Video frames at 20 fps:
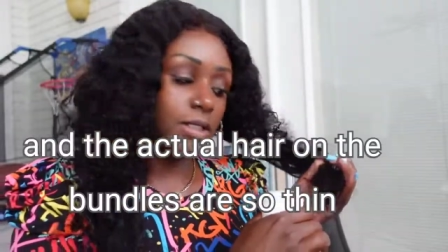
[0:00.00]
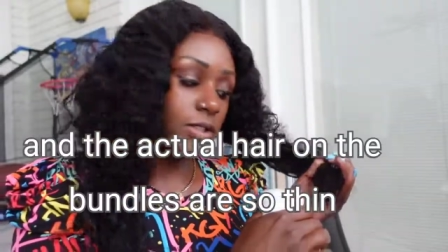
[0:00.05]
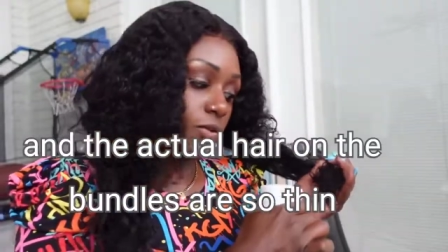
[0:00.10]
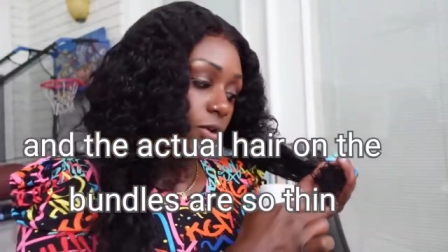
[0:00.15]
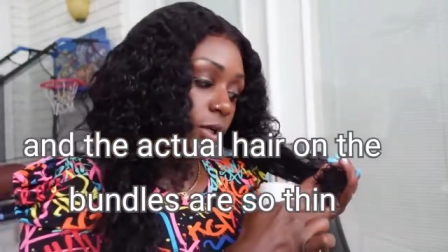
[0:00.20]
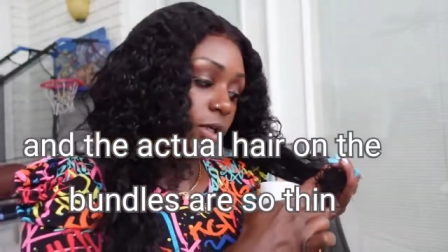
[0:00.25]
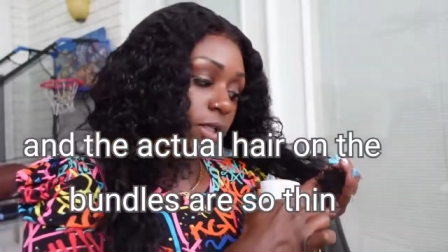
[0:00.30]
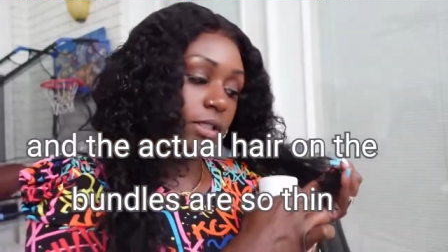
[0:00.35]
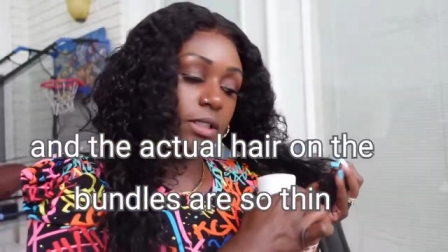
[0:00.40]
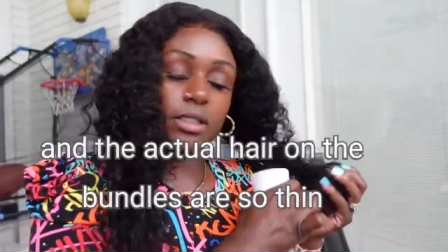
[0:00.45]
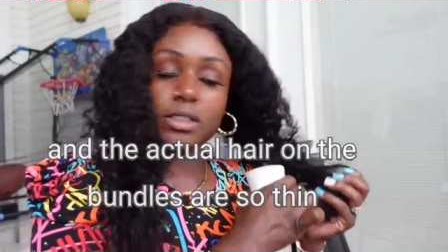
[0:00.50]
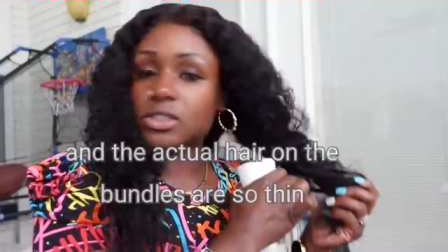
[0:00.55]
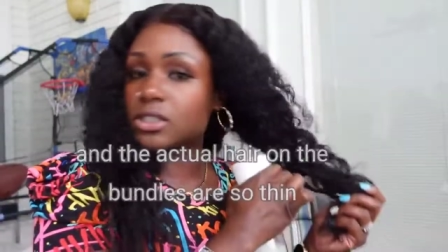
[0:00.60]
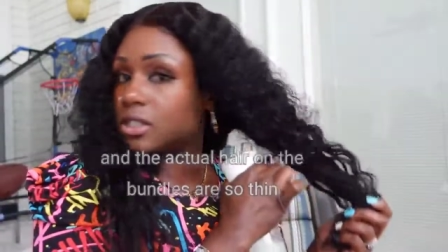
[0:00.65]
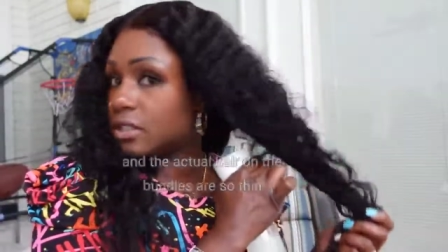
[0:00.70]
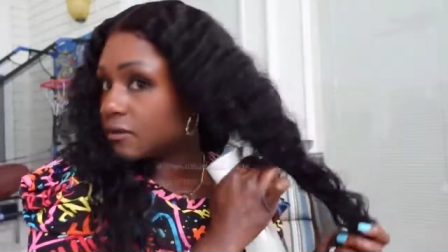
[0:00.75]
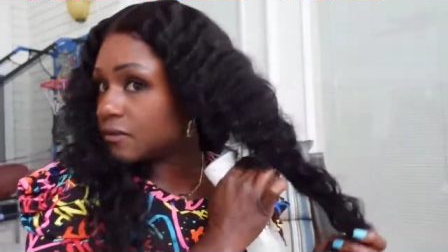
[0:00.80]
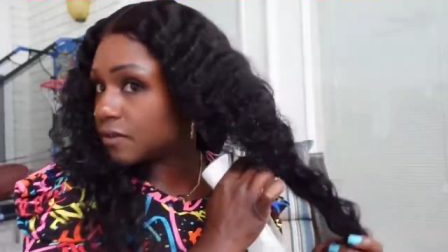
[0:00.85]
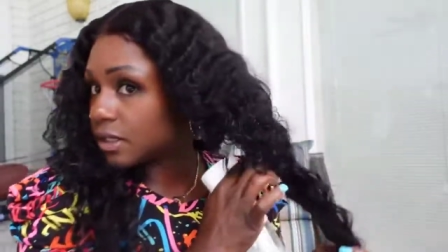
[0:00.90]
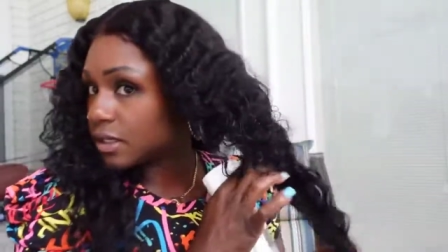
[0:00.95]
as far as
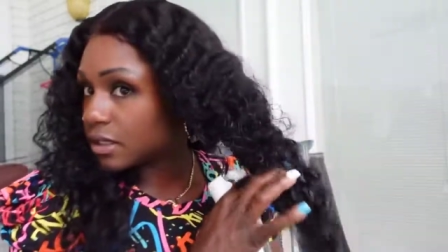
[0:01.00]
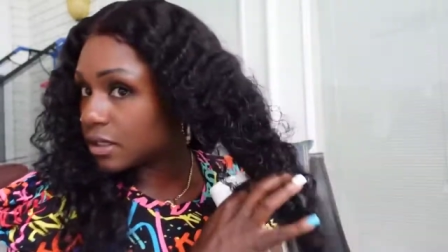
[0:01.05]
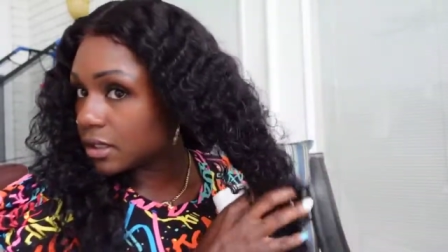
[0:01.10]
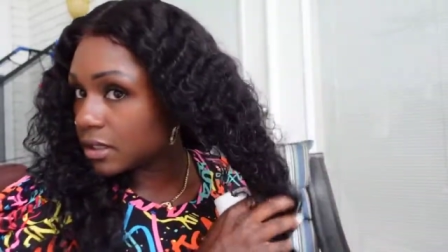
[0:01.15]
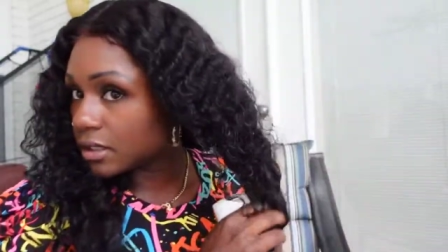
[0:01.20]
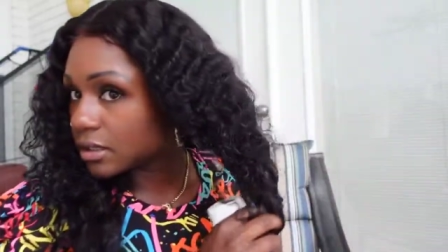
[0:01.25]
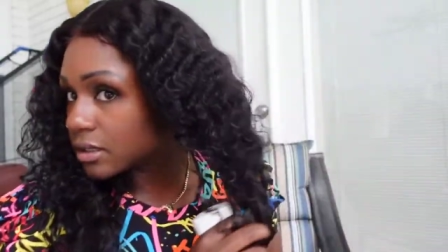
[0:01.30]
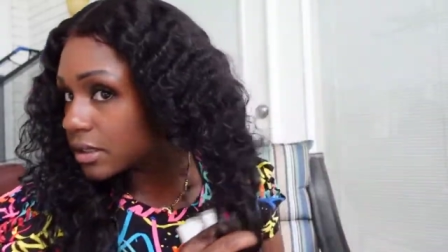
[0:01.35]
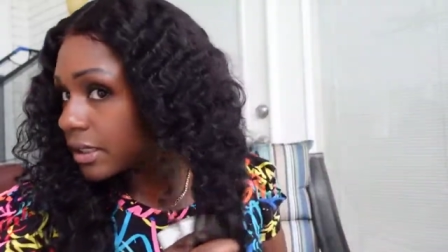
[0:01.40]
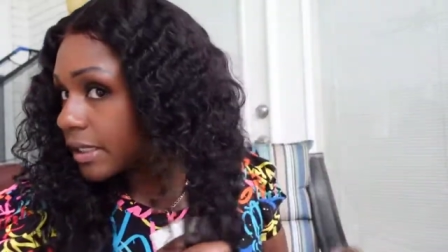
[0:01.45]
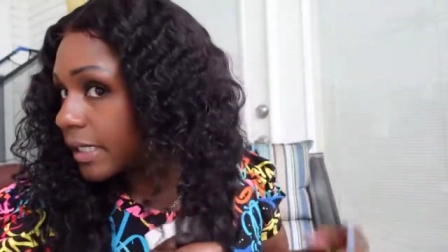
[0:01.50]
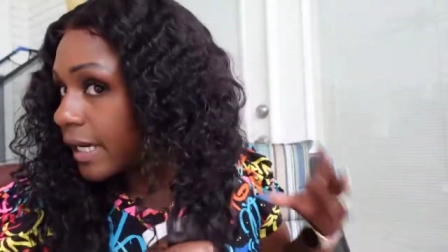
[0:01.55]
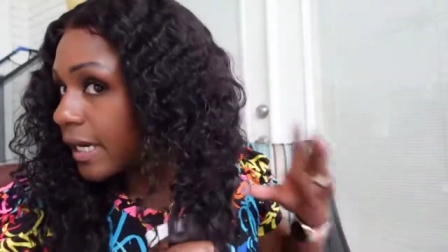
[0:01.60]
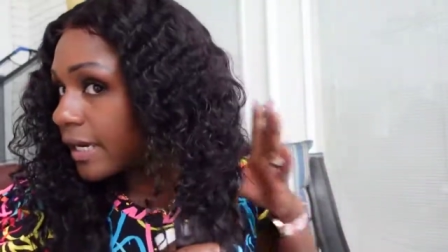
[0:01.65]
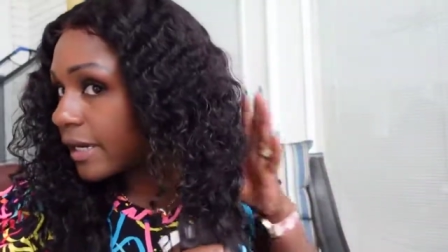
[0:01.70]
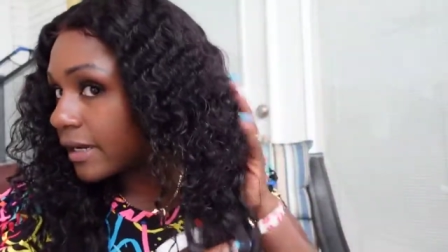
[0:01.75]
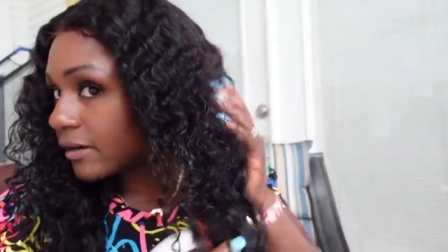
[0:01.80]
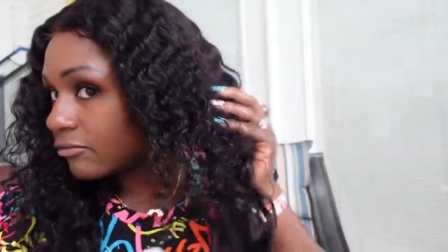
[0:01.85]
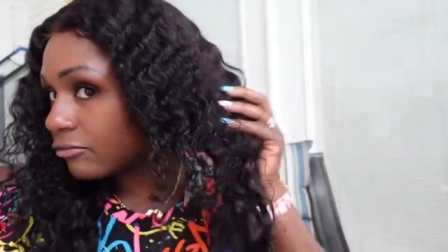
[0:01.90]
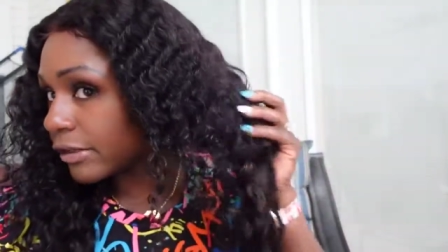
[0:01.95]
achieving the look that I
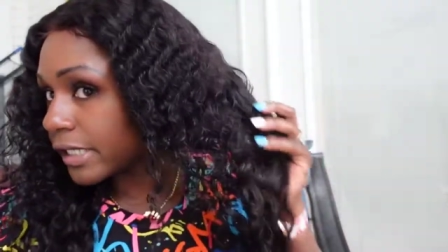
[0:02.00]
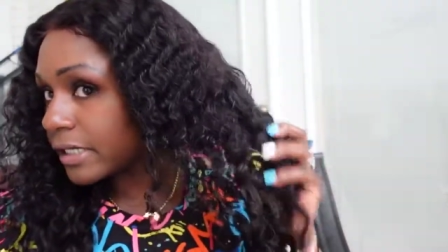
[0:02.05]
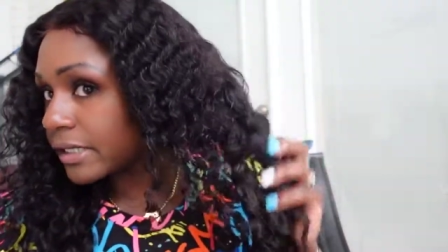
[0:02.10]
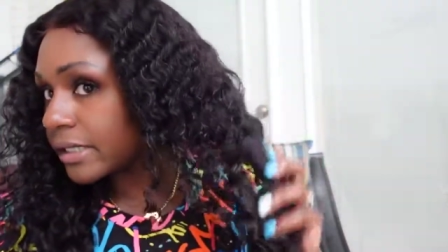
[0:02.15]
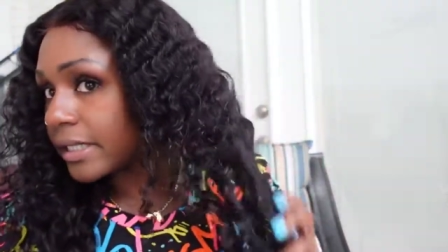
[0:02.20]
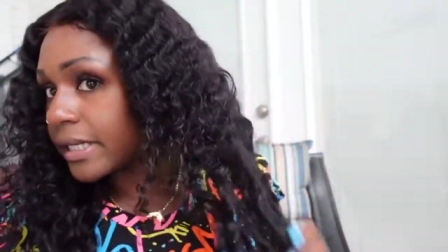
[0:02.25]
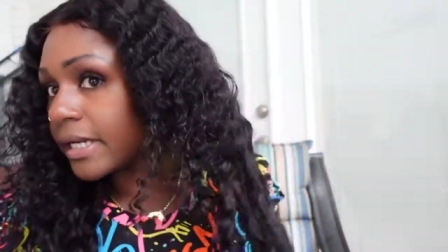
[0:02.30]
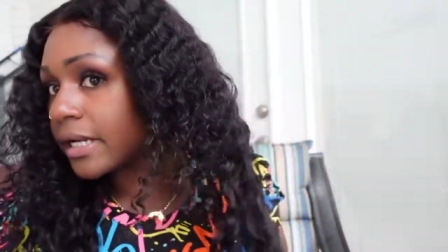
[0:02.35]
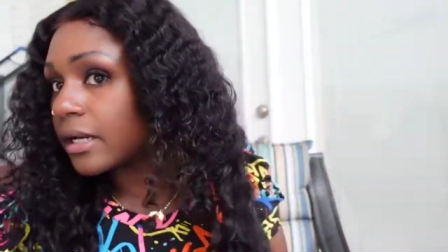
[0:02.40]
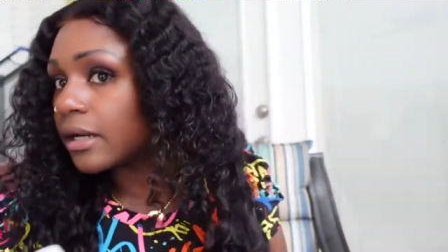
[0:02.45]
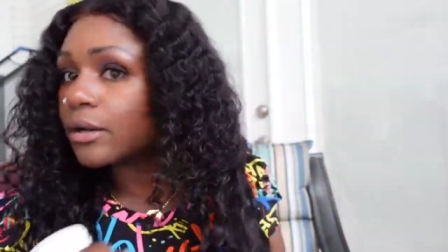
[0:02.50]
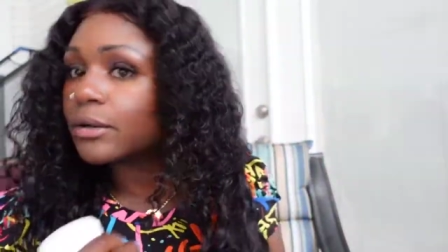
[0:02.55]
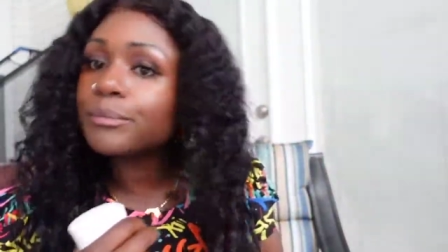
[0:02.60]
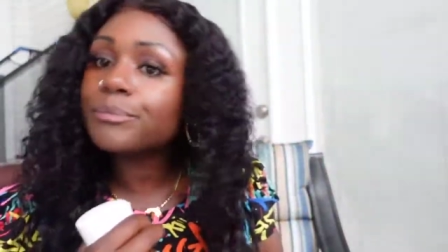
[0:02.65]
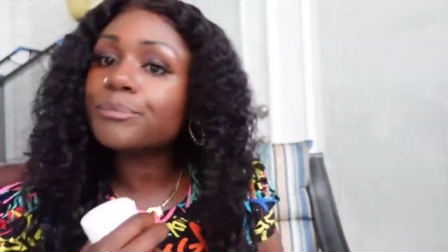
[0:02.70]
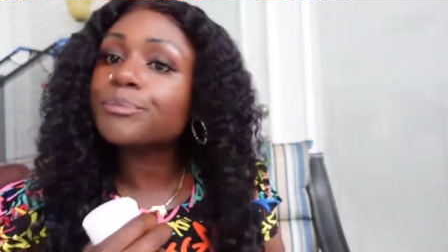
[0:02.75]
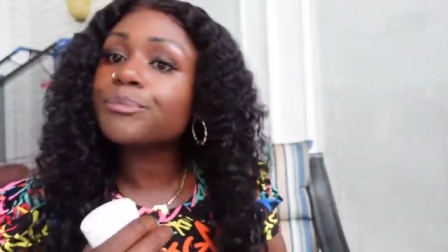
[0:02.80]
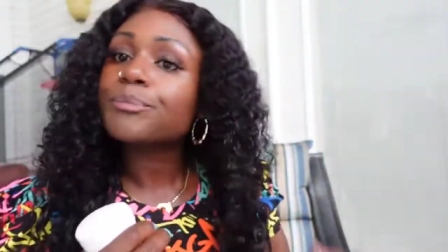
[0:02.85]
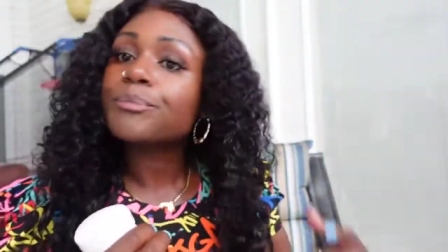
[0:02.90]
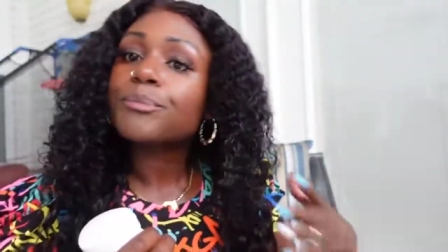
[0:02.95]
have right
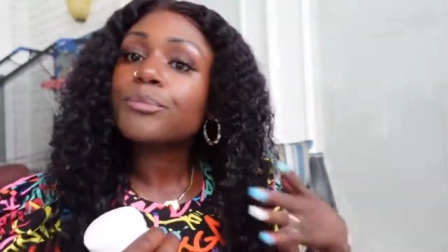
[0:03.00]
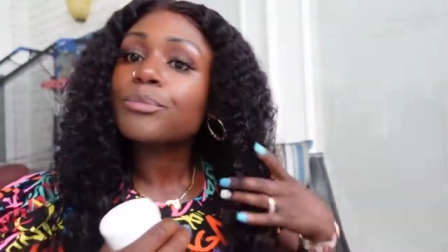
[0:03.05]
now,